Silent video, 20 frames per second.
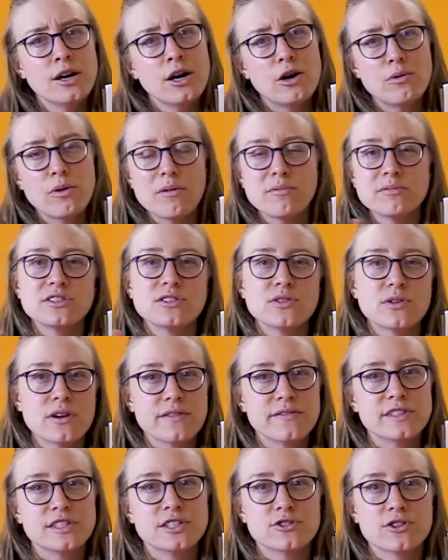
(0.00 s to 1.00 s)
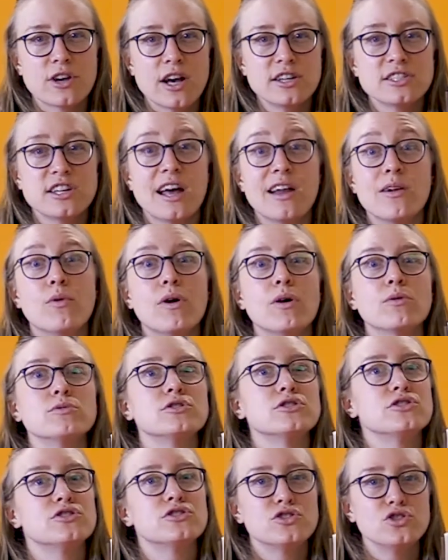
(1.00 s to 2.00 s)
what was sort of a stretch, and what
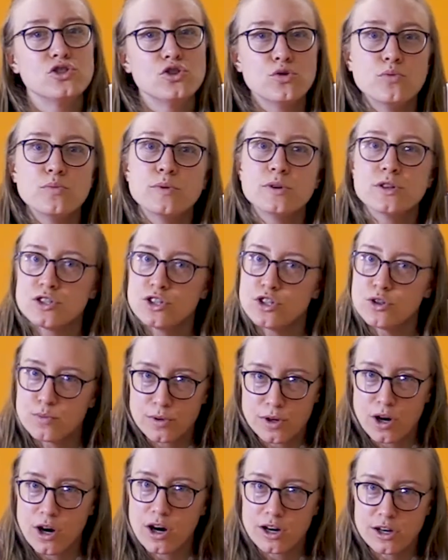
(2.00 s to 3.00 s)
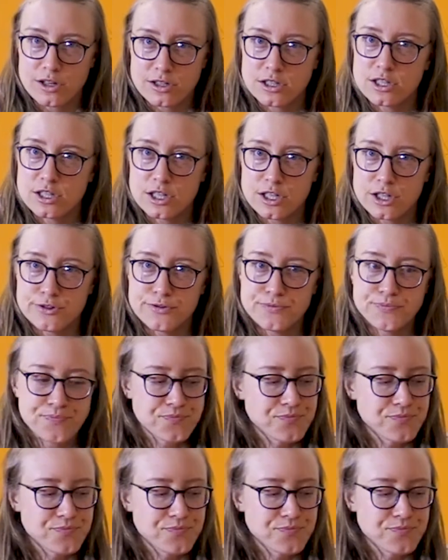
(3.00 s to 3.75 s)
was super, super hard to do.